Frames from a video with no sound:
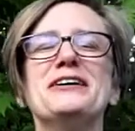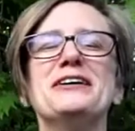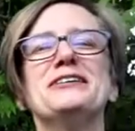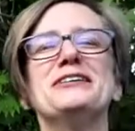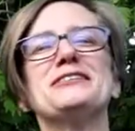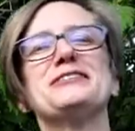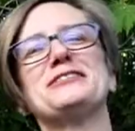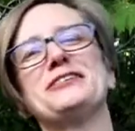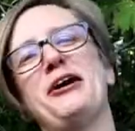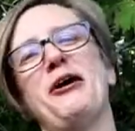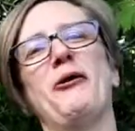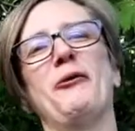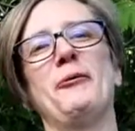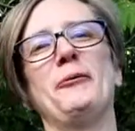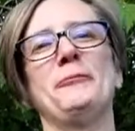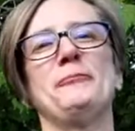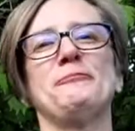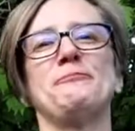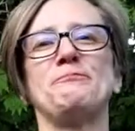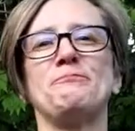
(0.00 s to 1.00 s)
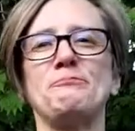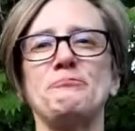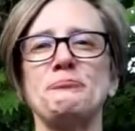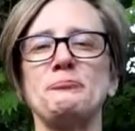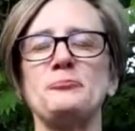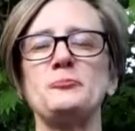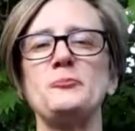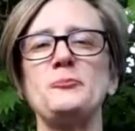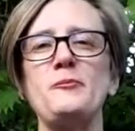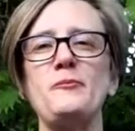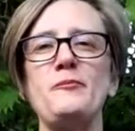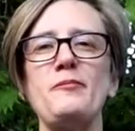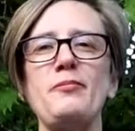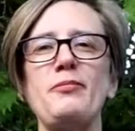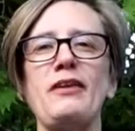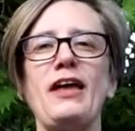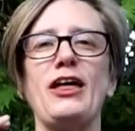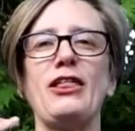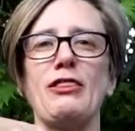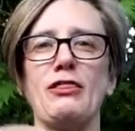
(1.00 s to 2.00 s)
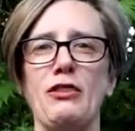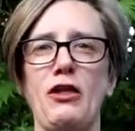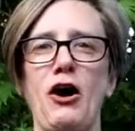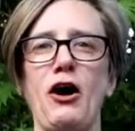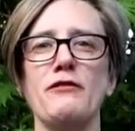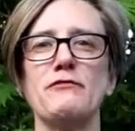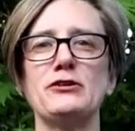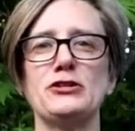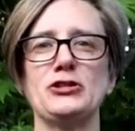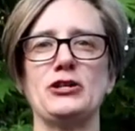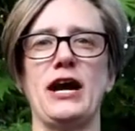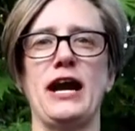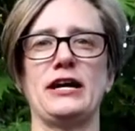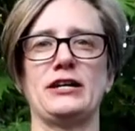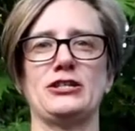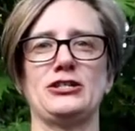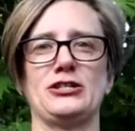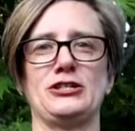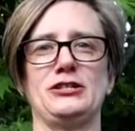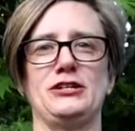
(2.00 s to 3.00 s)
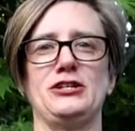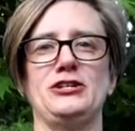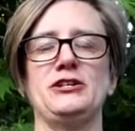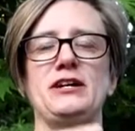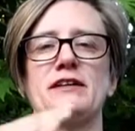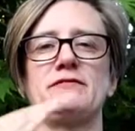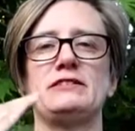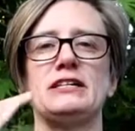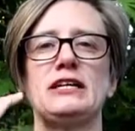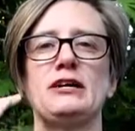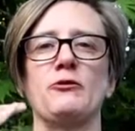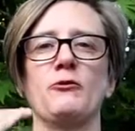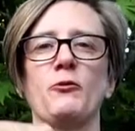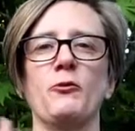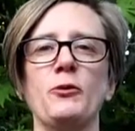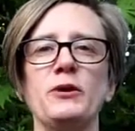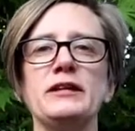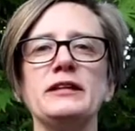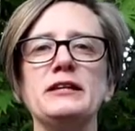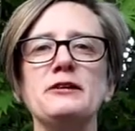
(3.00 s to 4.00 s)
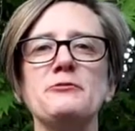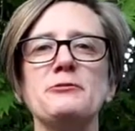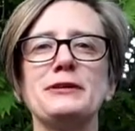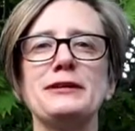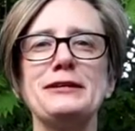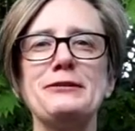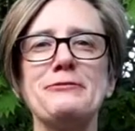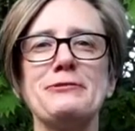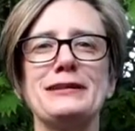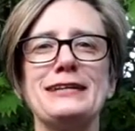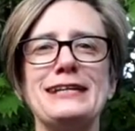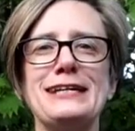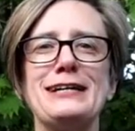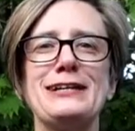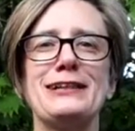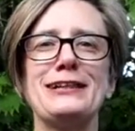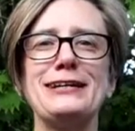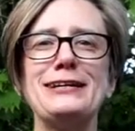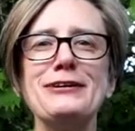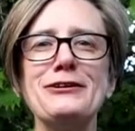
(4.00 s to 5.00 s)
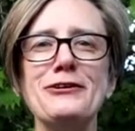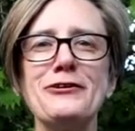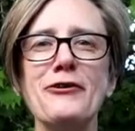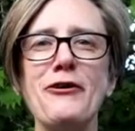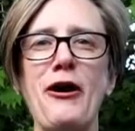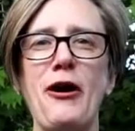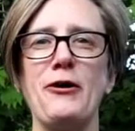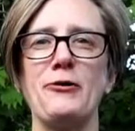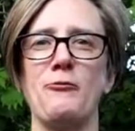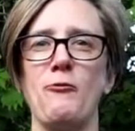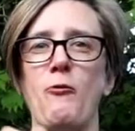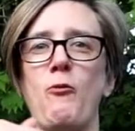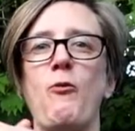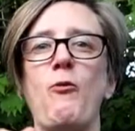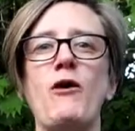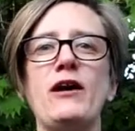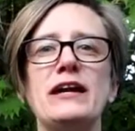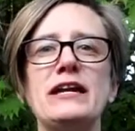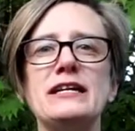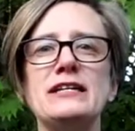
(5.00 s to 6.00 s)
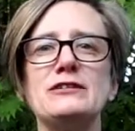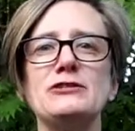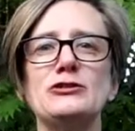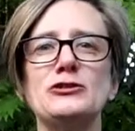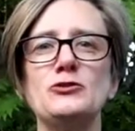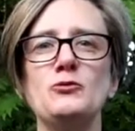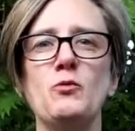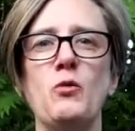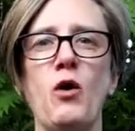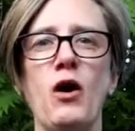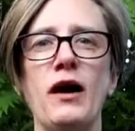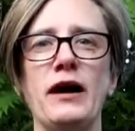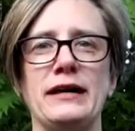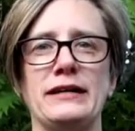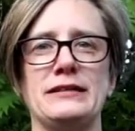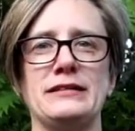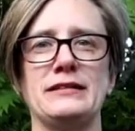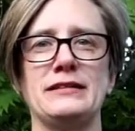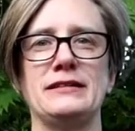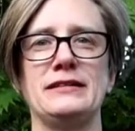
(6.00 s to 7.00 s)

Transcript: So law of attraction. You have to get really, really, really clear on what it is you want.